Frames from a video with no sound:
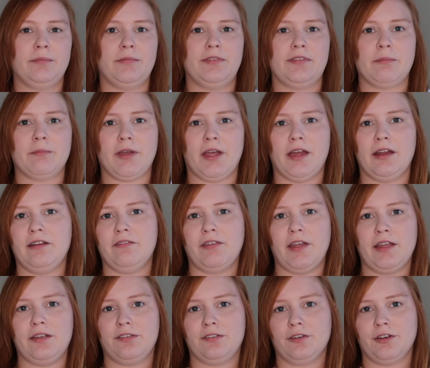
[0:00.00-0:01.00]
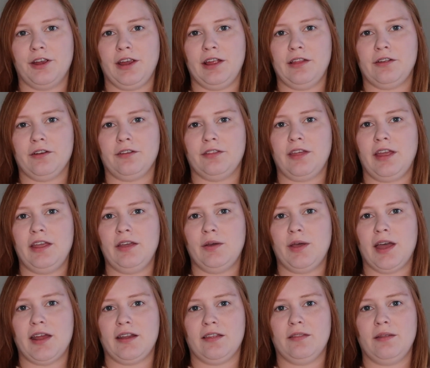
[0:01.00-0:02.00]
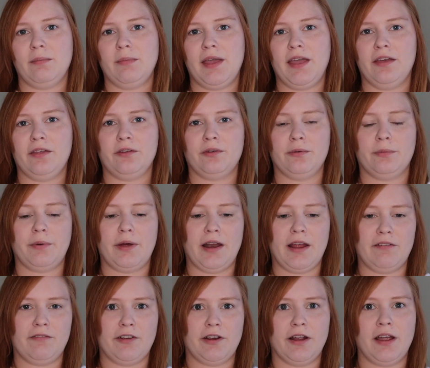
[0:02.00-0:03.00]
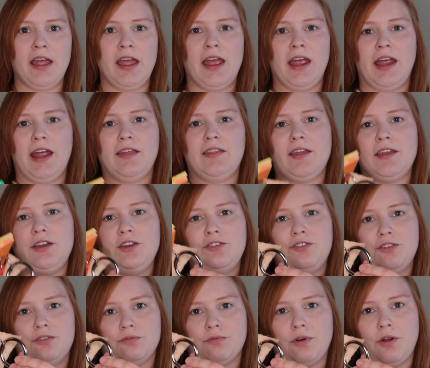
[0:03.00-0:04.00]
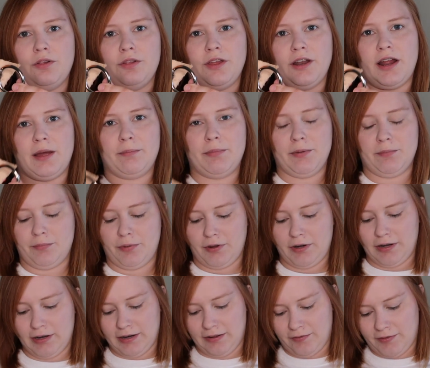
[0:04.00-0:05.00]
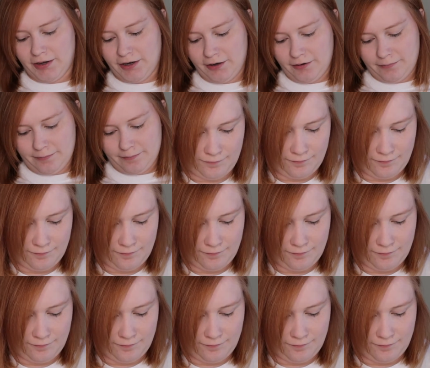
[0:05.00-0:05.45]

some kind of like circular that you get in the mail or whatever, and then you just roll it up and put it in there.